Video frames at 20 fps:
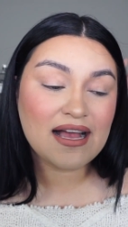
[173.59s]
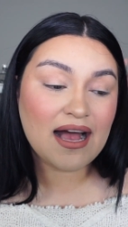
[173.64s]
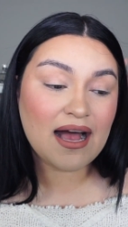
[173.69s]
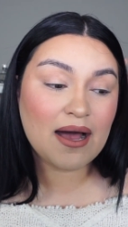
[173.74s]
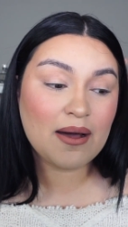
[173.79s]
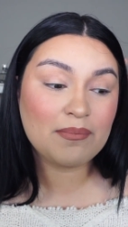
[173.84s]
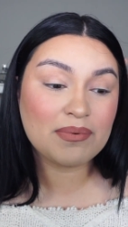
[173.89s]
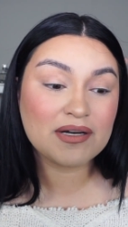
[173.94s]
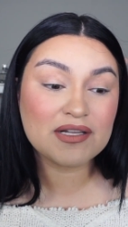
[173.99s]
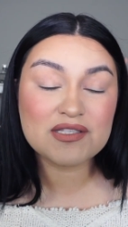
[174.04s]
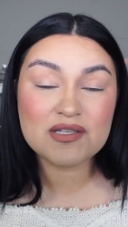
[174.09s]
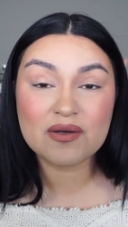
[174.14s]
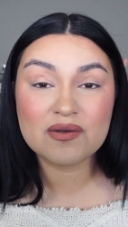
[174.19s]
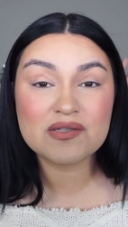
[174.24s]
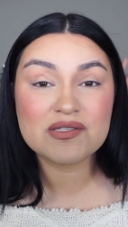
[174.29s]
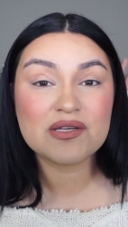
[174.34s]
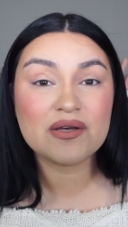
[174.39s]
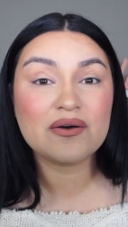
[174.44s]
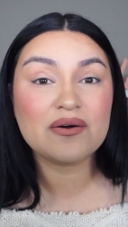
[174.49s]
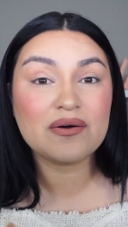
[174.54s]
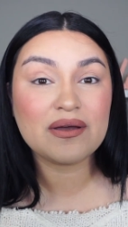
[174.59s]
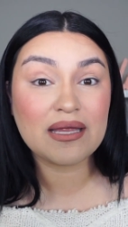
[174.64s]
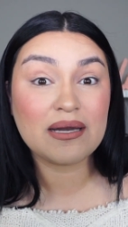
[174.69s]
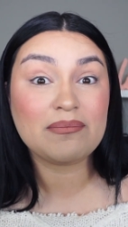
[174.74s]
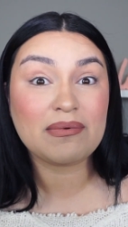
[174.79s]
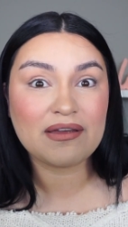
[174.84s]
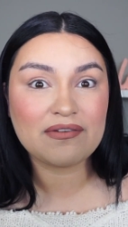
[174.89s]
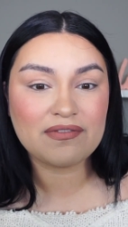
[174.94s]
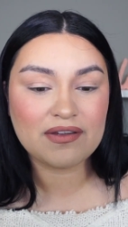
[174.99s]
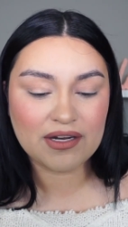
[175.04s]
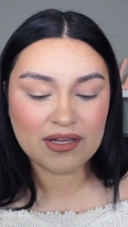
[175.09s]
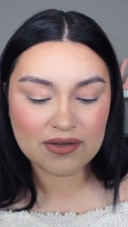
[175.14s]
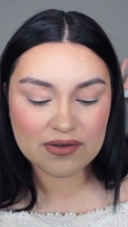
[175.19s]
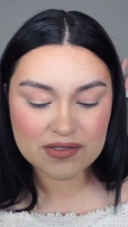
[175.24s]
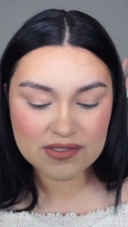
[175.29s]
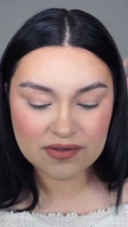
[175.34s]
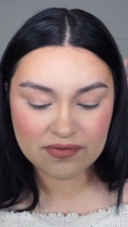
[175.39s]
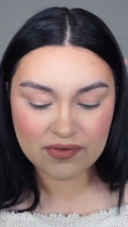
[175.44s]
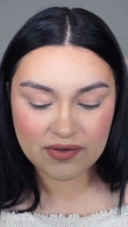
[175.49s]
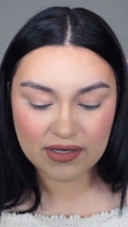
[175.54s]
but it's also in my
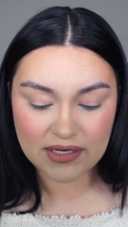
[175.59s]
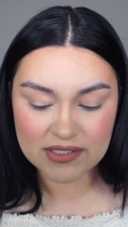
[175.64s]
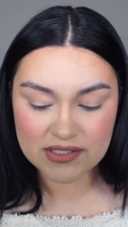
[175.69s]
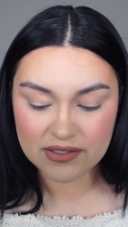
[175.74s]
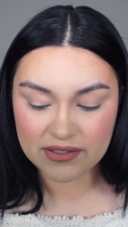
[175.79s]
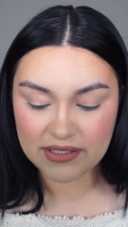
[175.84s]
videos if you guys